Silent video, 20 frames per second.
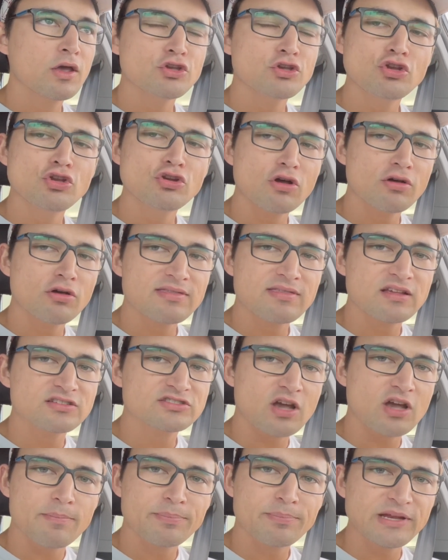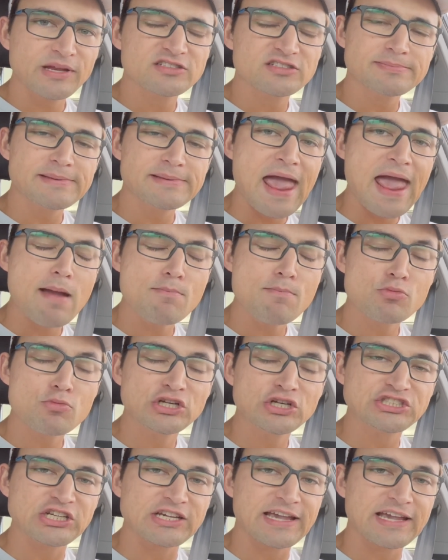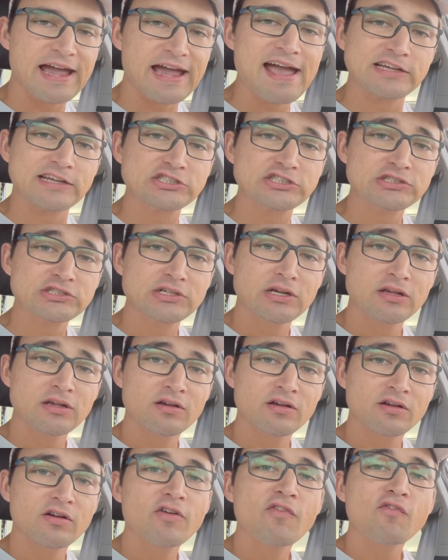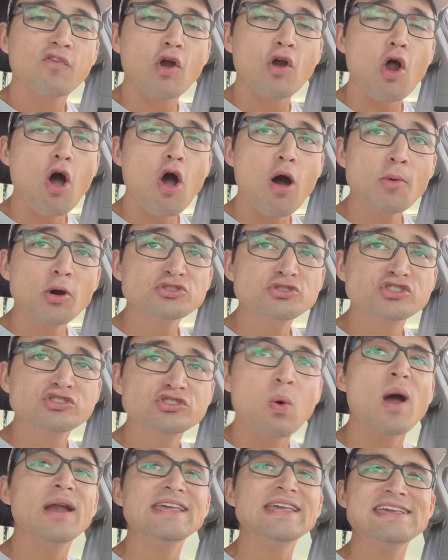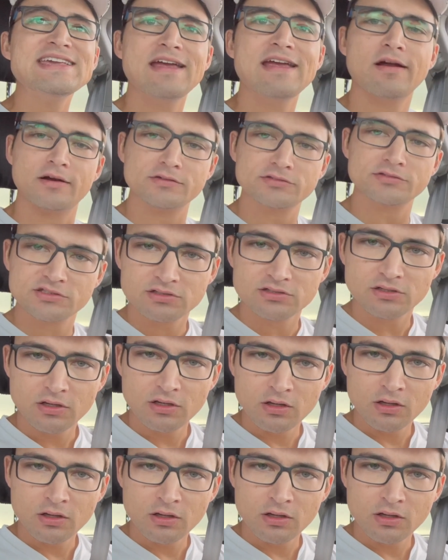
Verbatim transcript: you know that this company has been hemorrhaging cash for almost 20 years.